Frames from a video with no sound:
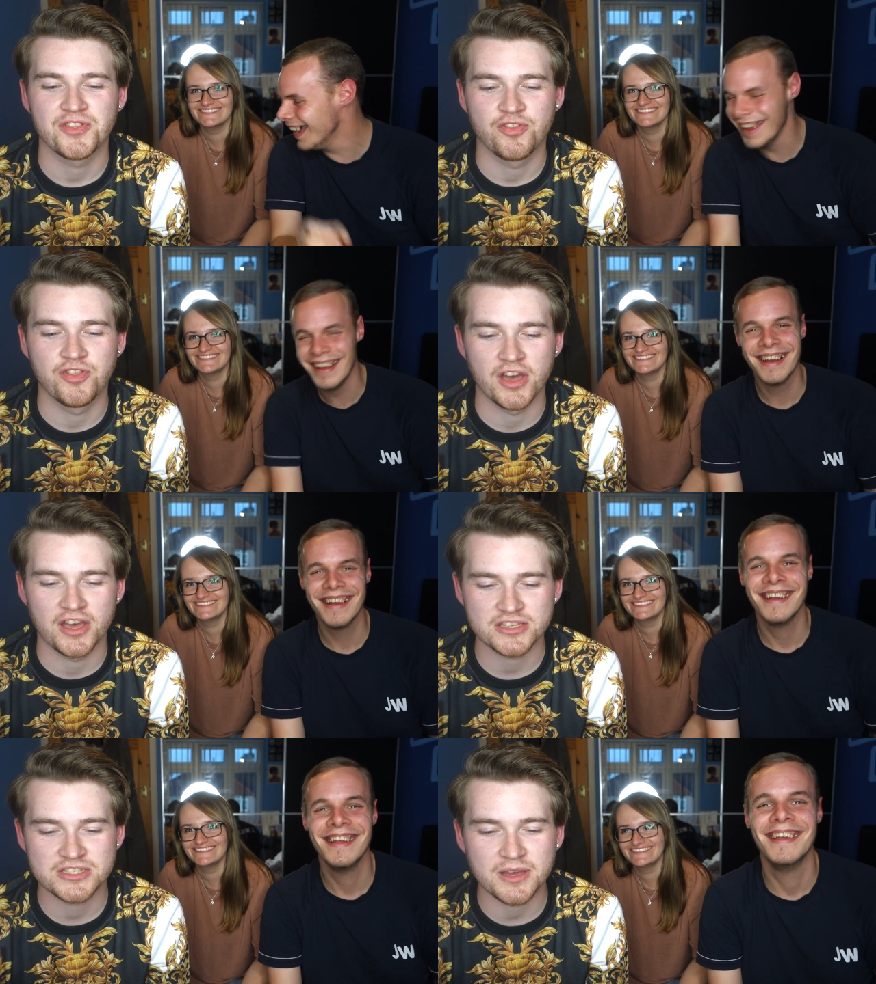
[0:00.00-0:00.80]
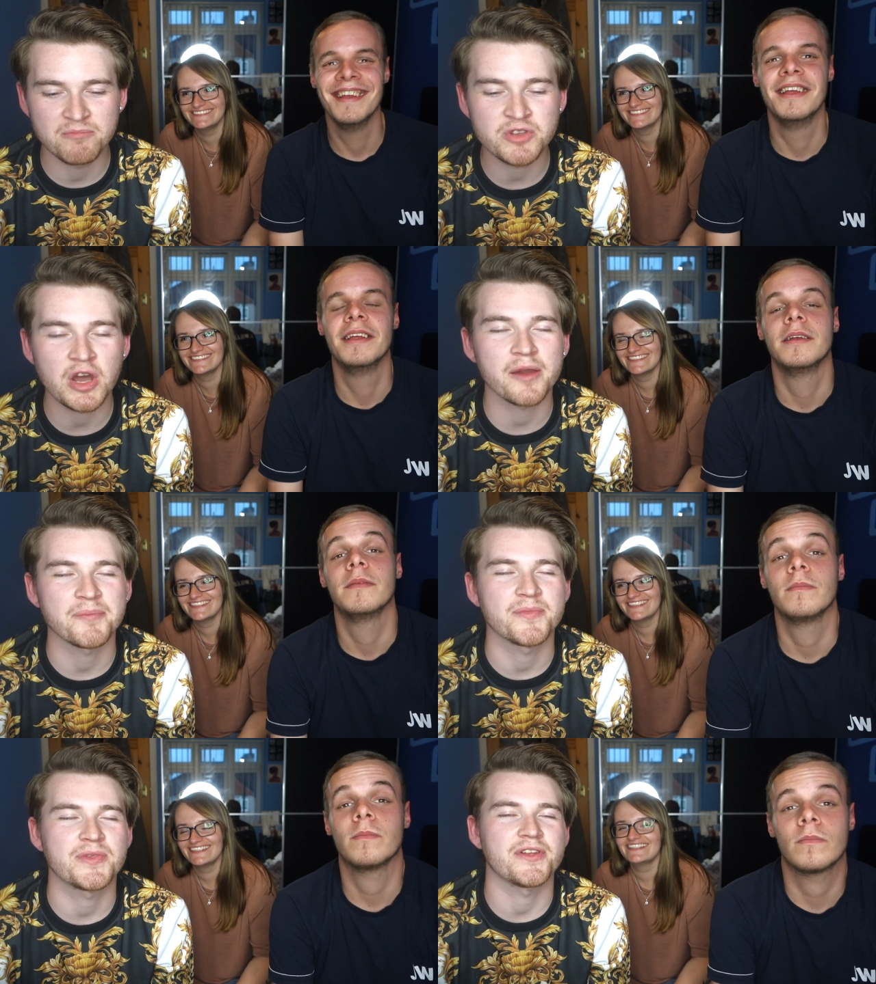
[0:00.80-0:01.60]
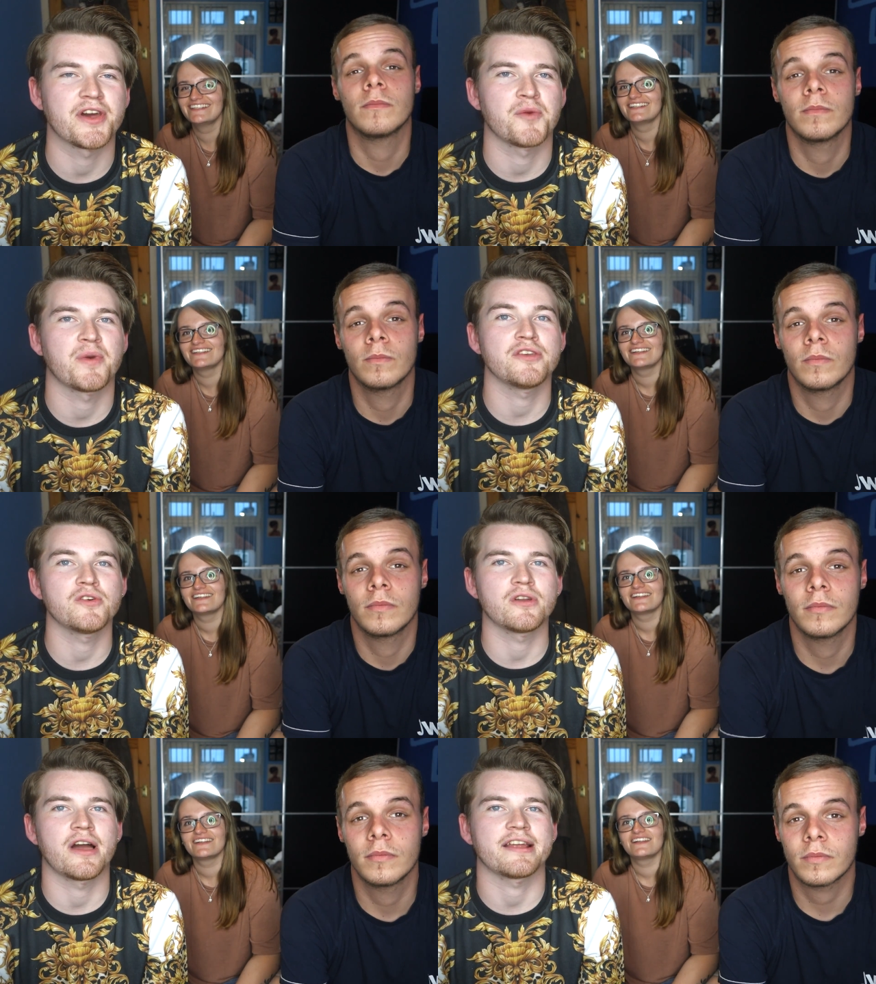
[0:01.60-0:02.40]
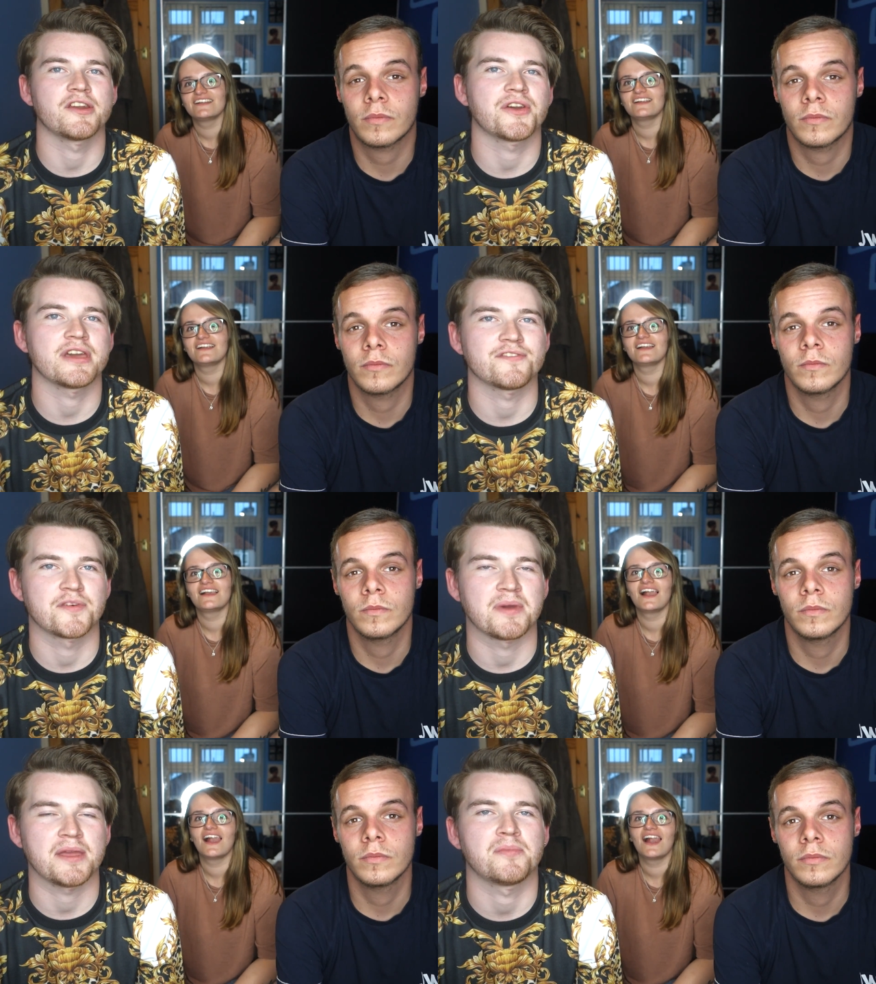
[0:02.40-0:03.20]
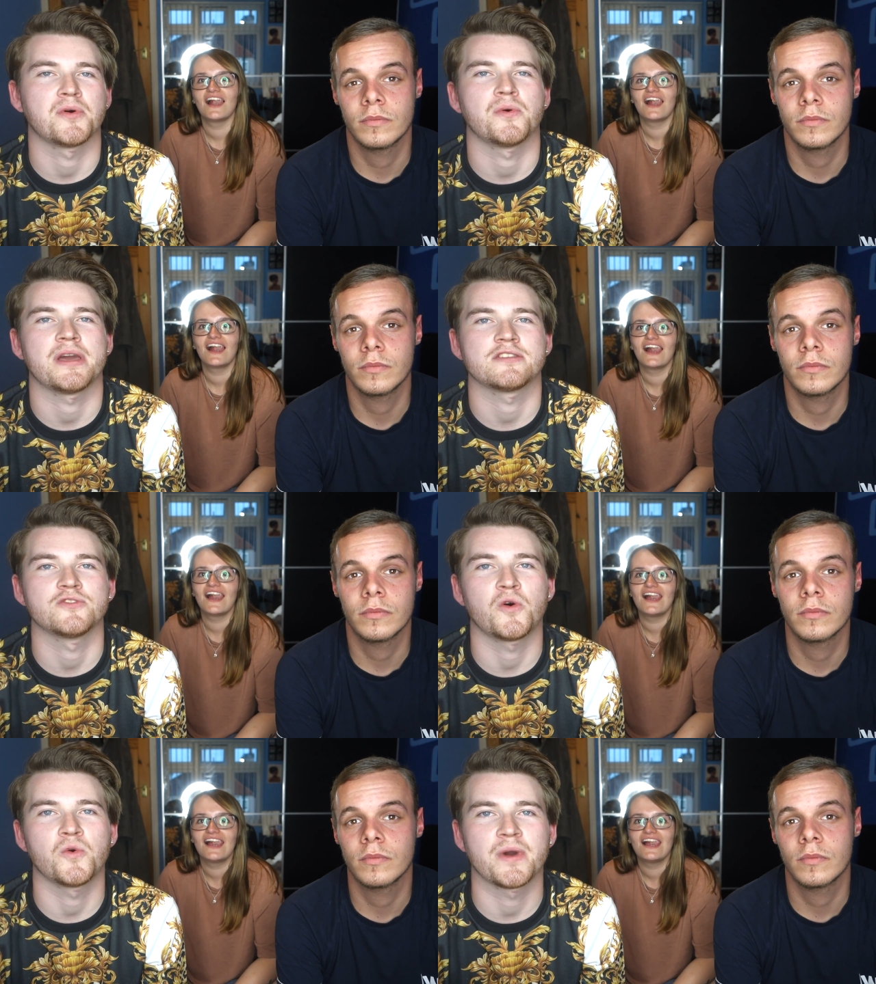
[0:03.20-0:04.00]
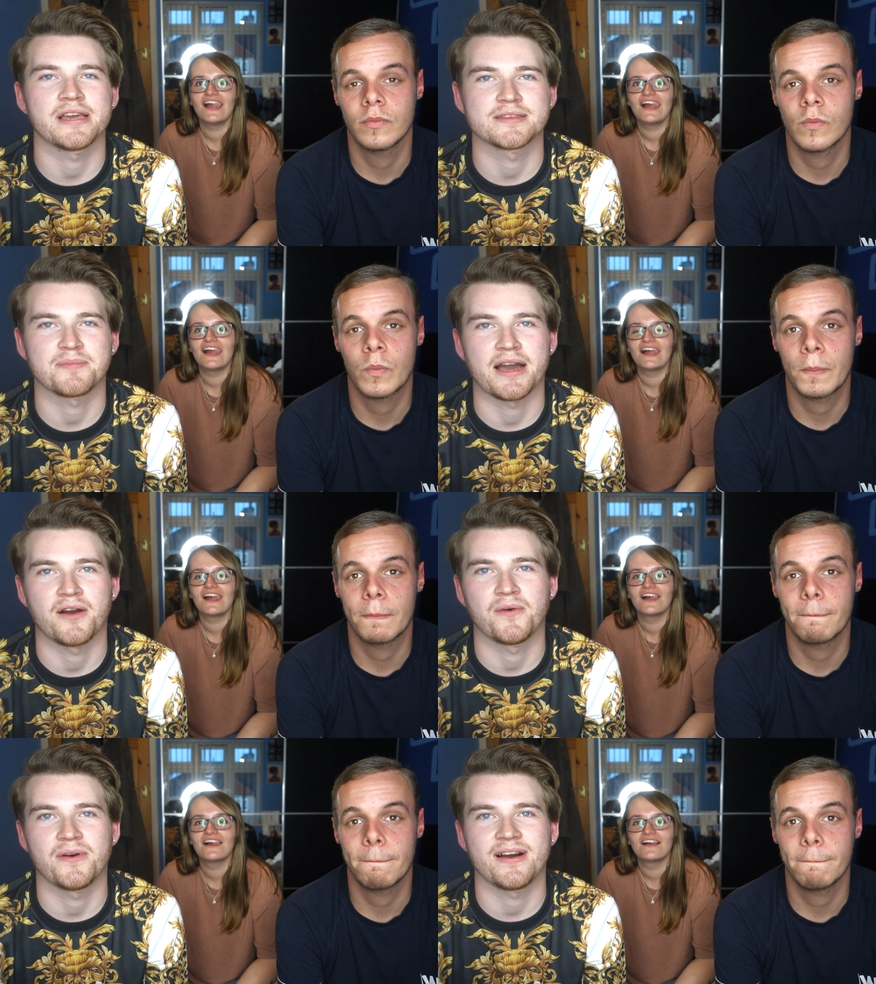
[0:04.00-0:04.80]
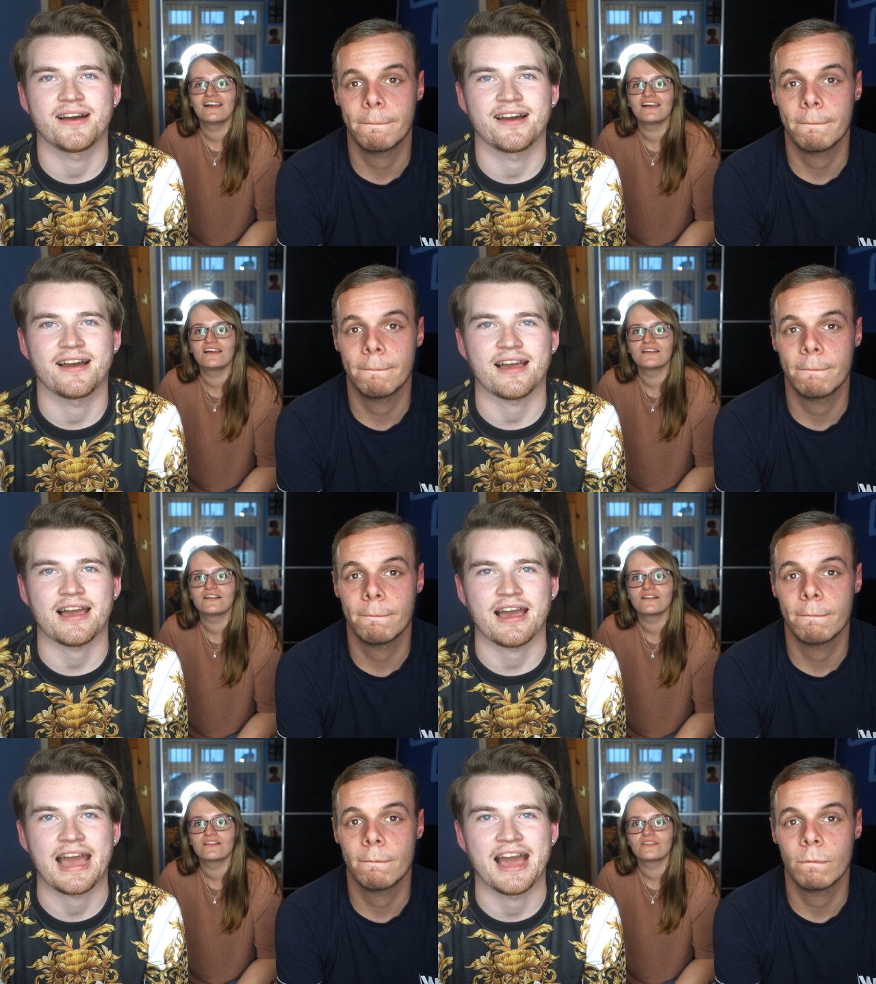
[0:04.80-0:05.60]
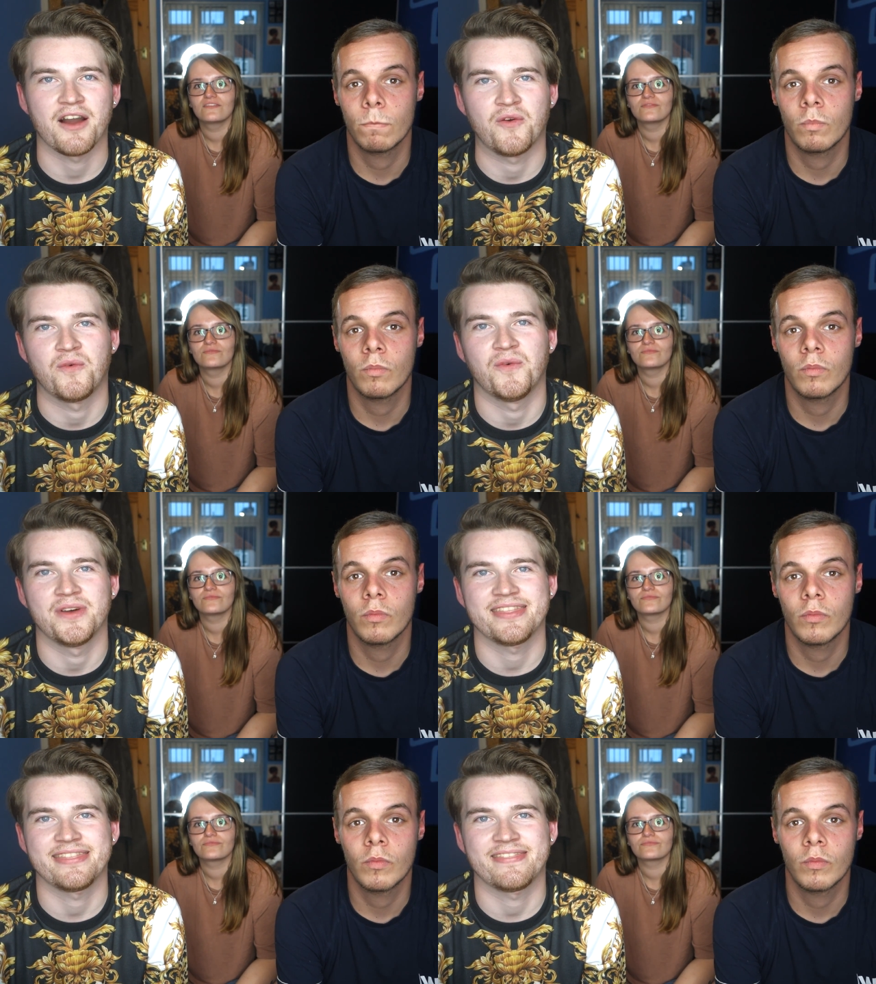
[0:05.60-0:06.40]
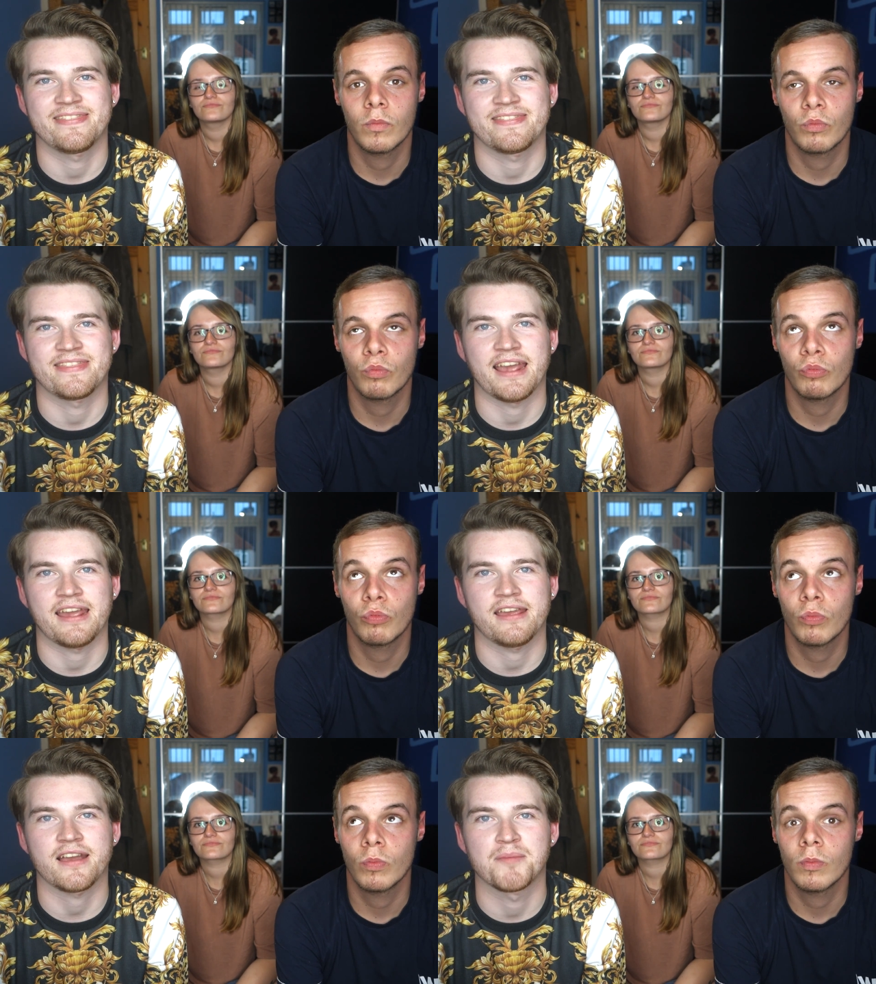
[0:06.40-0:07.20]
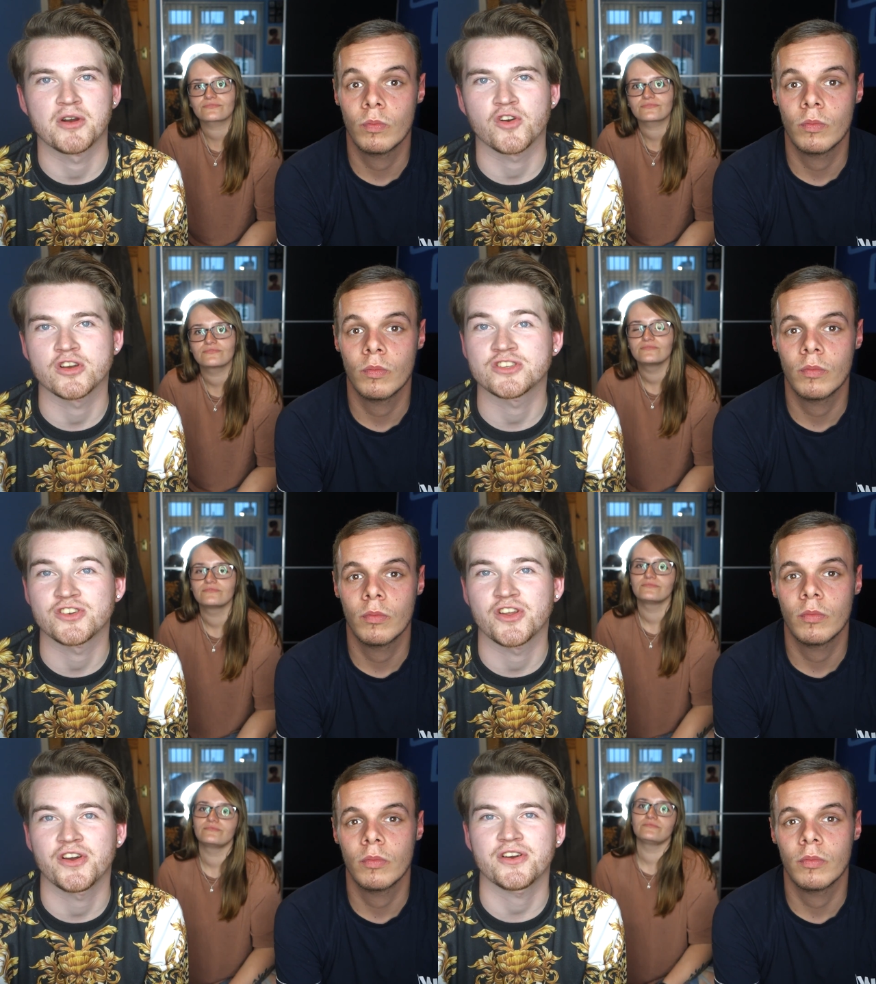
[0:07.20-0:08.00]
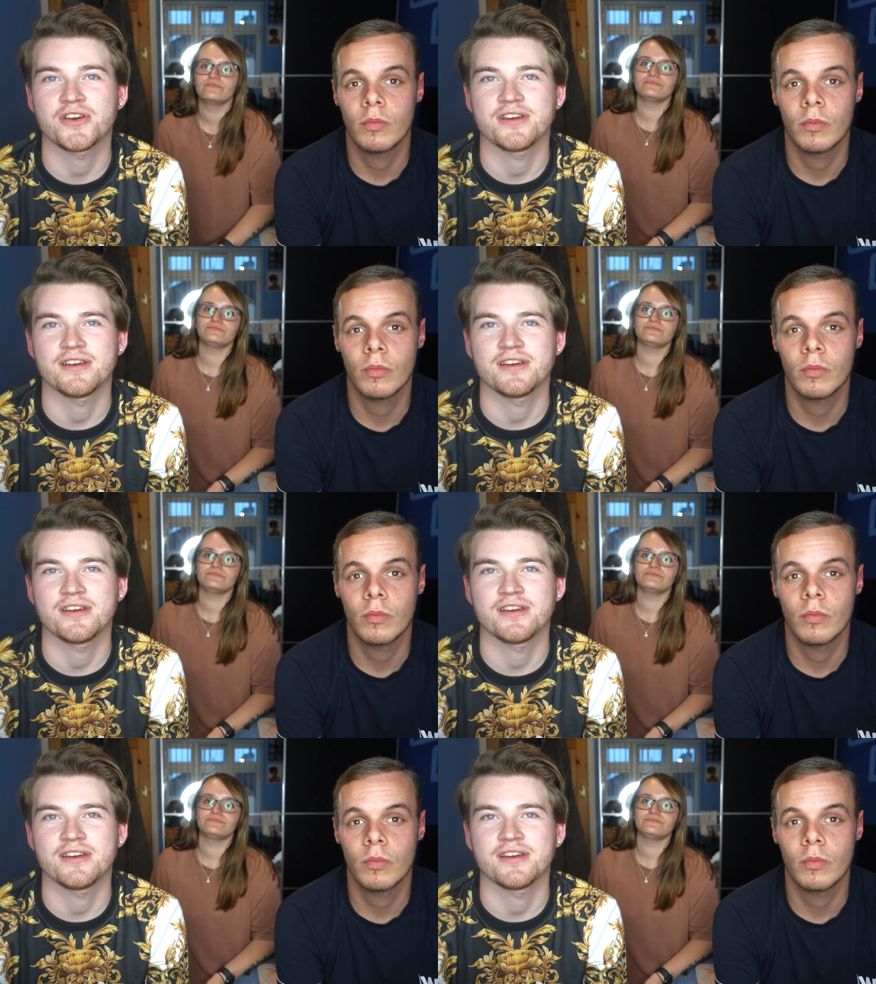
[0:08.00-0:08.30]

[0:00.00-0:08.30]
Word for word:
Speaker 1: banter. that sometimes, you know, when you're like looking for people, it's not always about how they come across and look.